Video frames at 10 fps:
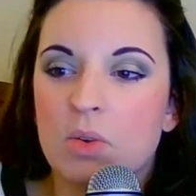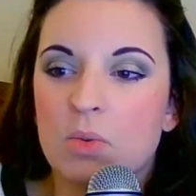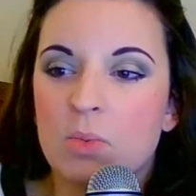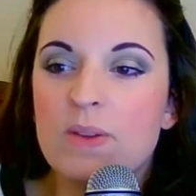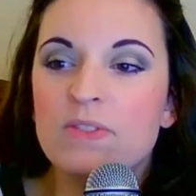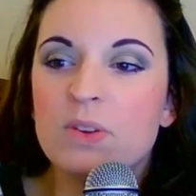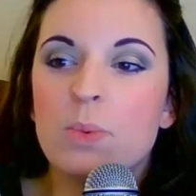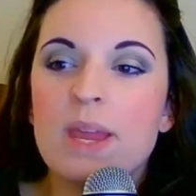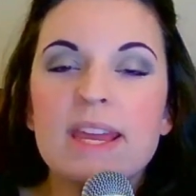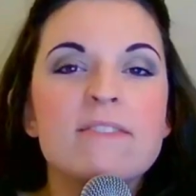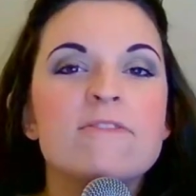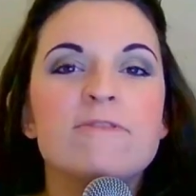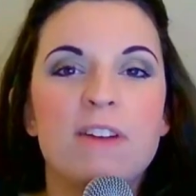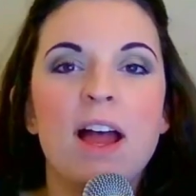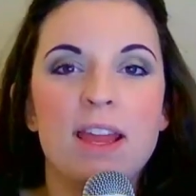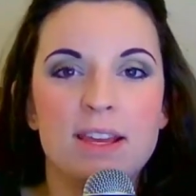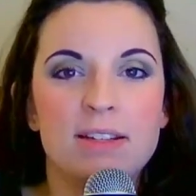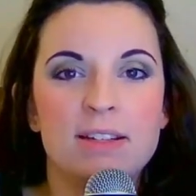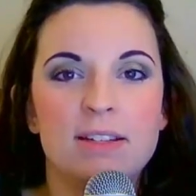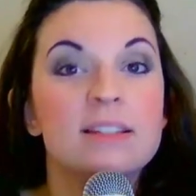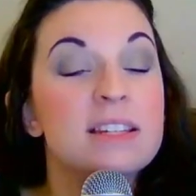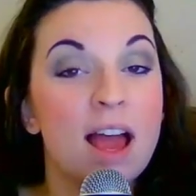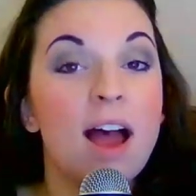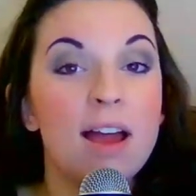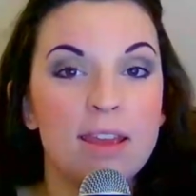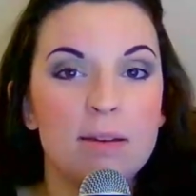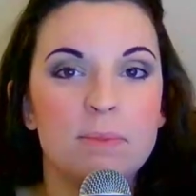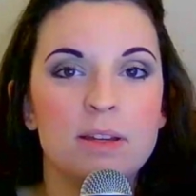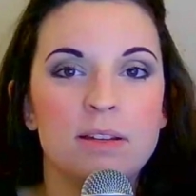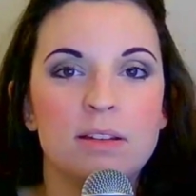we can find the time